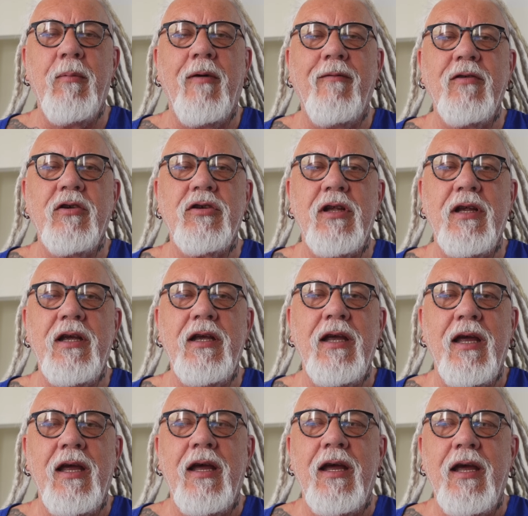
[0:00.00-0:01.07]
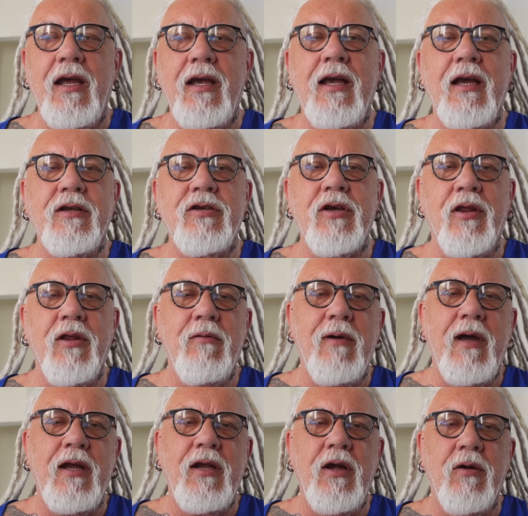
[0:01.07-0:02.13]
obviously, he gets on the
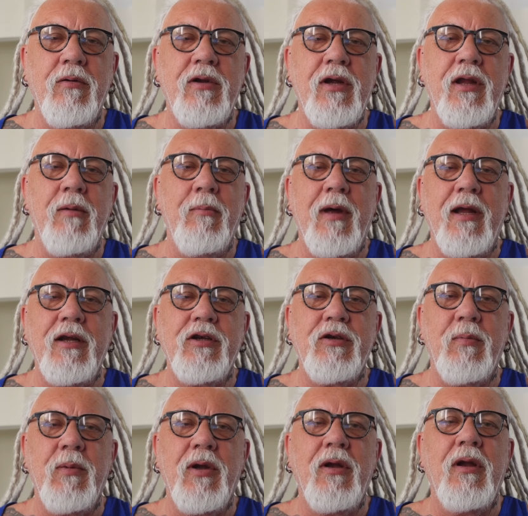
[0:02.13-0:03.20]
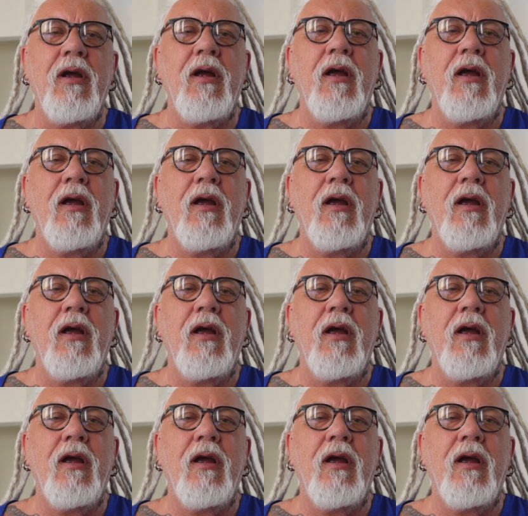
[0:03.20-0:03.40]
radio to the management